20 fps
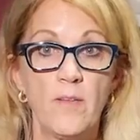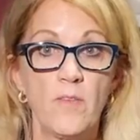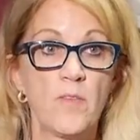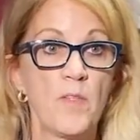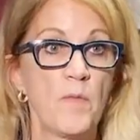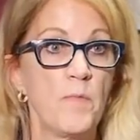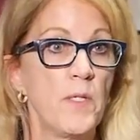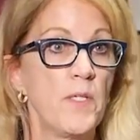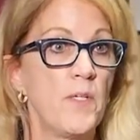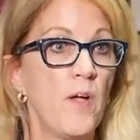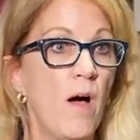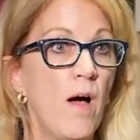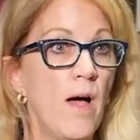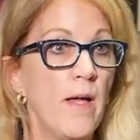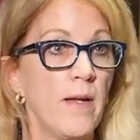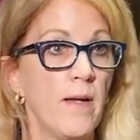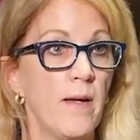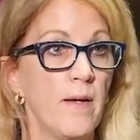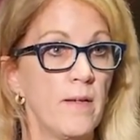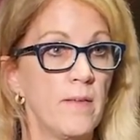is the
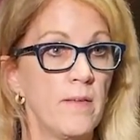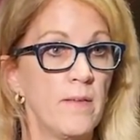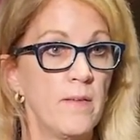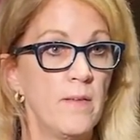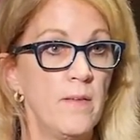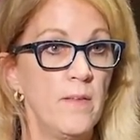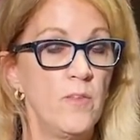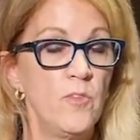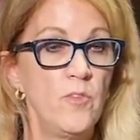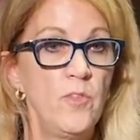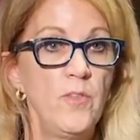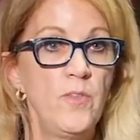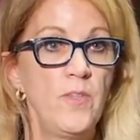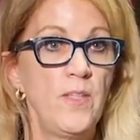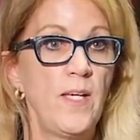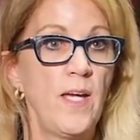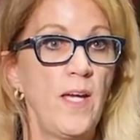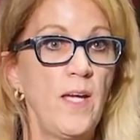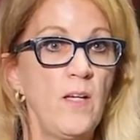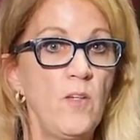Madonna. She's
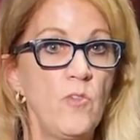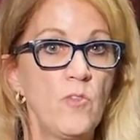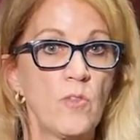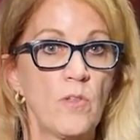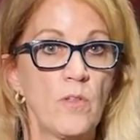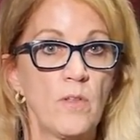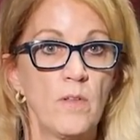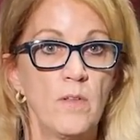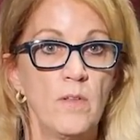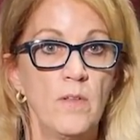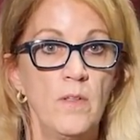the angel.